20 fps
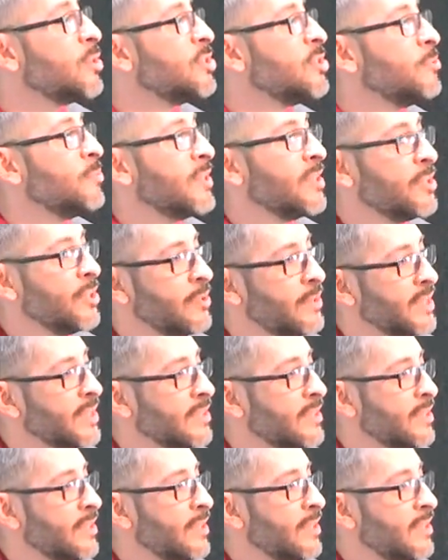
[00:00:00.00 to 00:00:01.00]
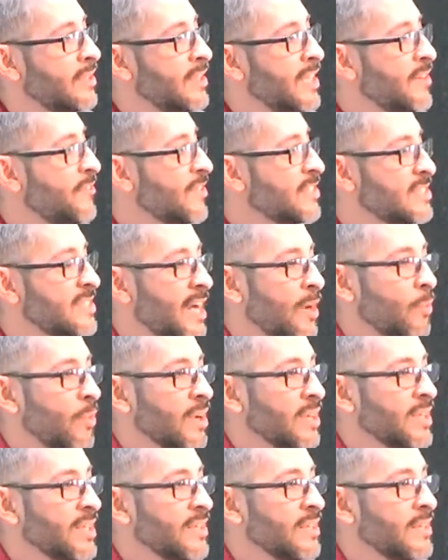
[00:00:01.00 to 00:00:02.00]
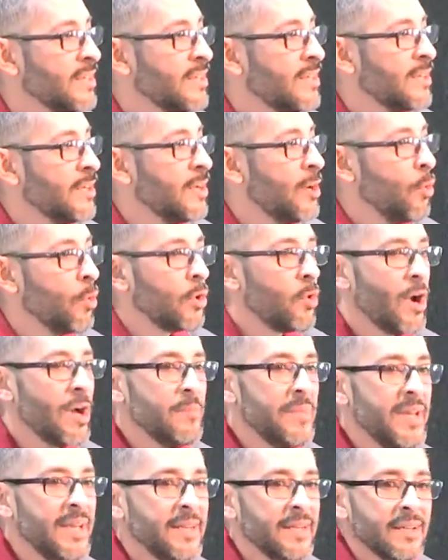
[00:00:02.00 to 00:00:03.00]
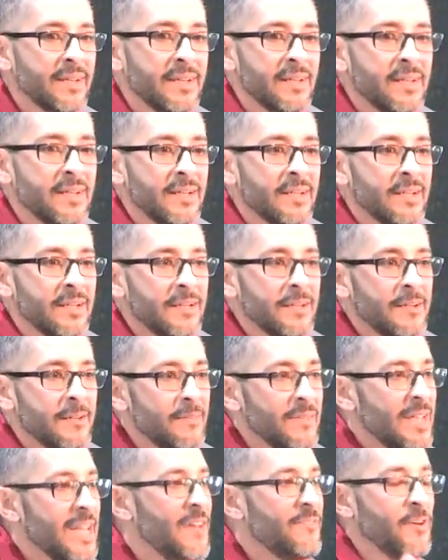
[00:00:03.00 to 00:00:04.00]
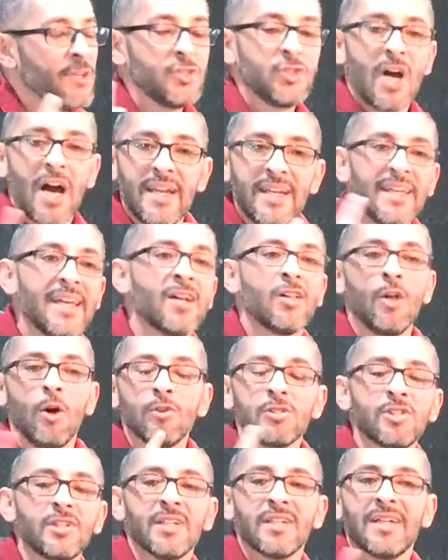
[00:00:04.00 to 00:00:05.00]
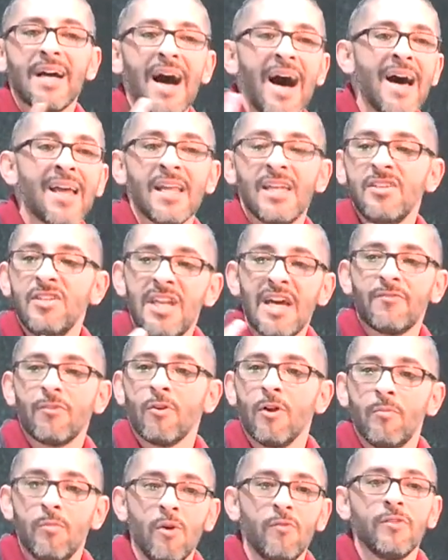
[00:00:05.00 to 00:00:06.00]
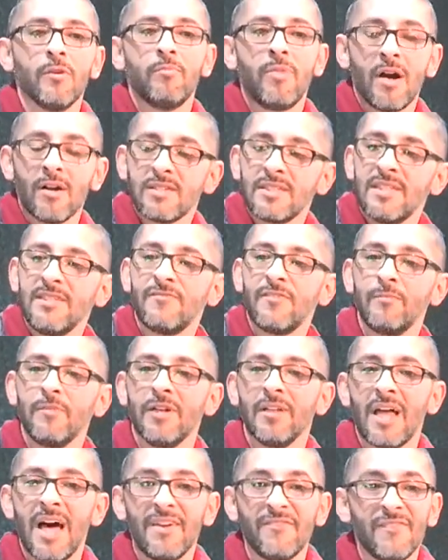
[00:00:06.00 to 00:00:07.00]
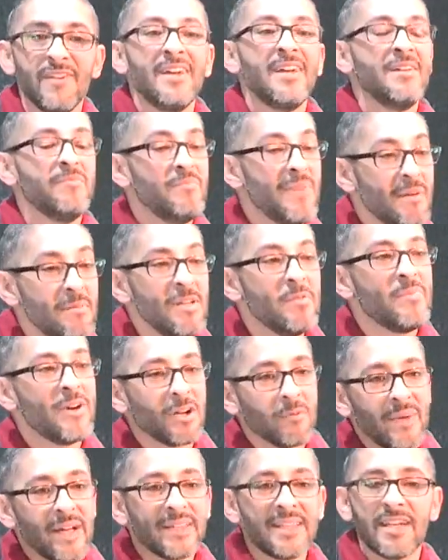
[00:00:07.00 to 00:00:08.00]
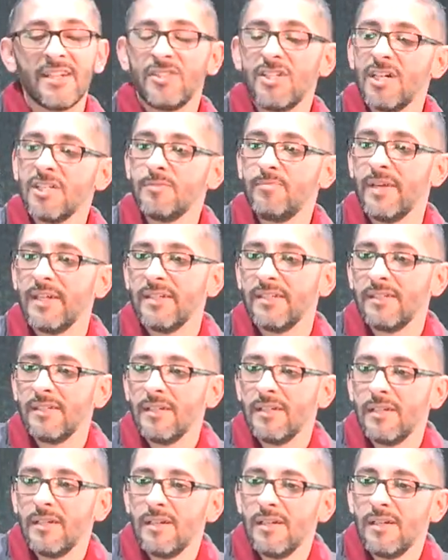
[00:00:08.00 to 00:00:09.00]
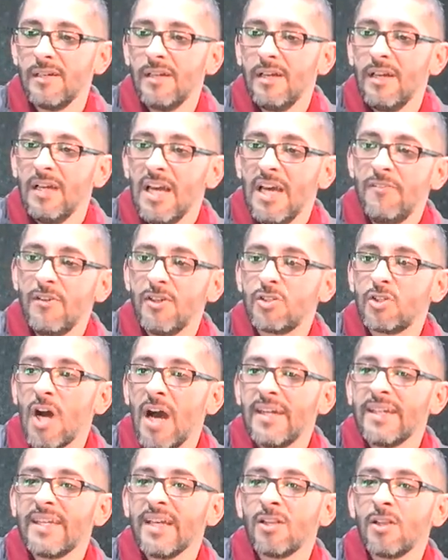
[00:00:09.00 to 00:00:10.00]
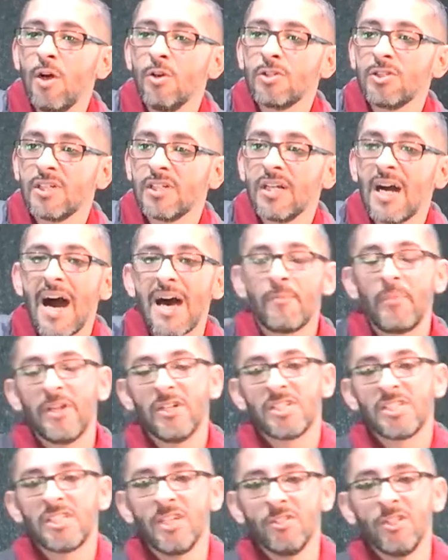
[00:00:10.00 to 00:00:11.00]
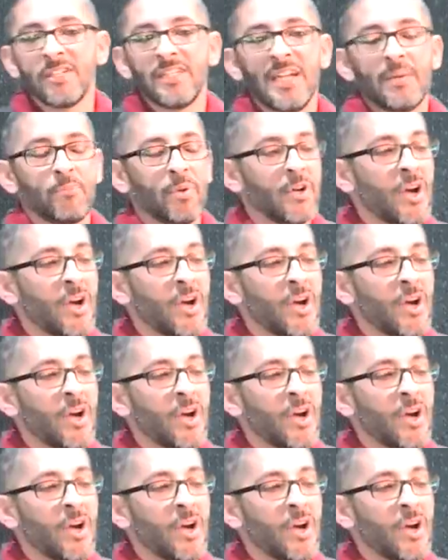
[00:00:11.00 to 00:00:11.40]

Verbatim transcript: what you've been doing if it's not working. What do I mean? If you're trying to get closer to God and you never remove the bar scene from your life, maybe you better make that adjustment. If you're trying to get closer to God but you're still looking at